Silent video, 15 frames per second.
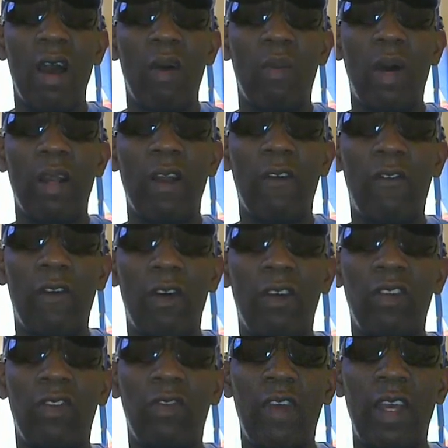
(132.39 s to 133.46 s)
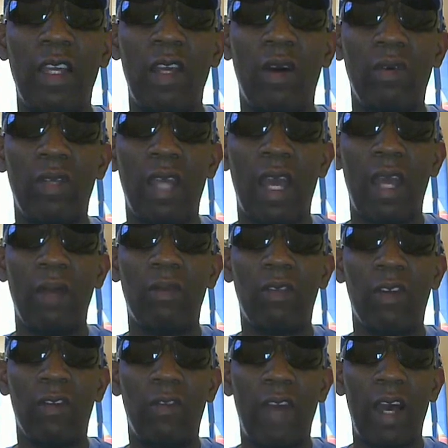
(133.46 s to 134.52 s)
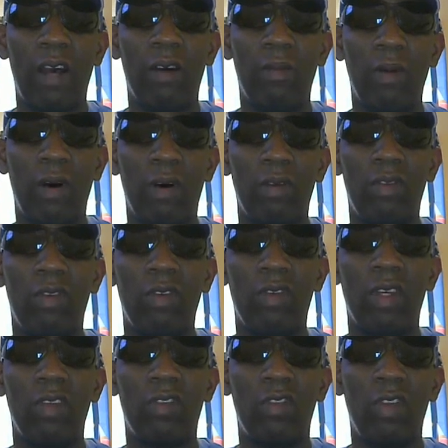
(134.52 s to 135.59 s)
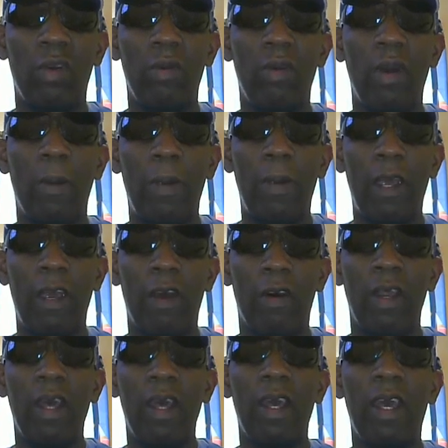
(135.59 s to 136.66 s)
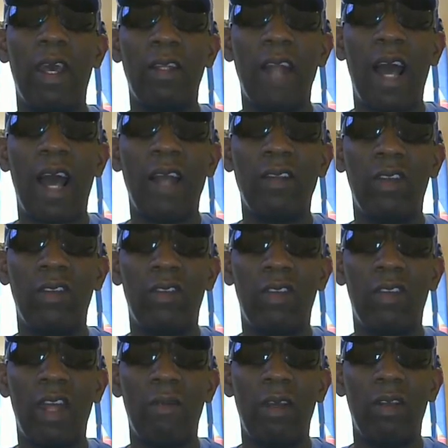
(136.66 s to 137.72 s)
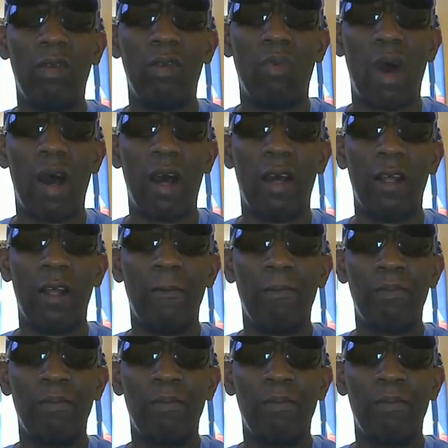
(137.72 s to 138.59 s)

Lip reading: while the first video games available to consumer appeared in 1971